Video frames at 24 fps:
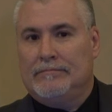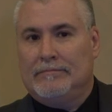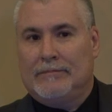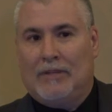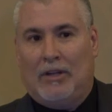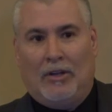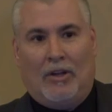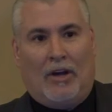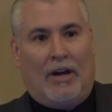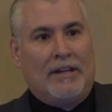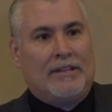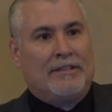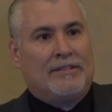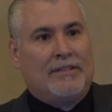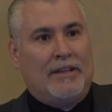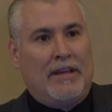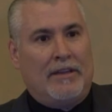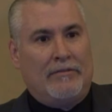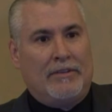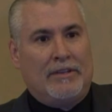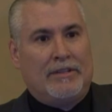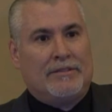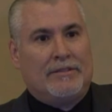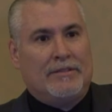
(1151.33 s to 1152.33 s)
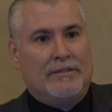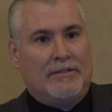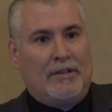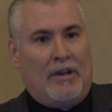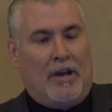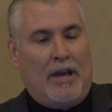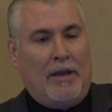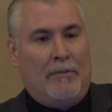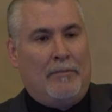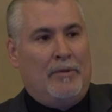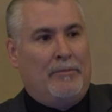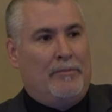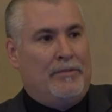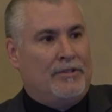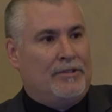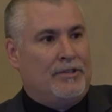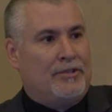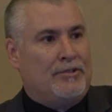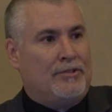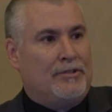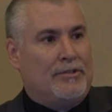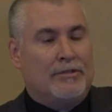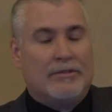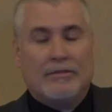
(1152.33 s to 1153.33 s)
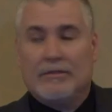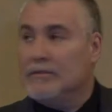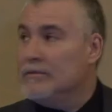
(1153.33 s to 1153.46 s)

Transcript: A lot of savings in time and positions.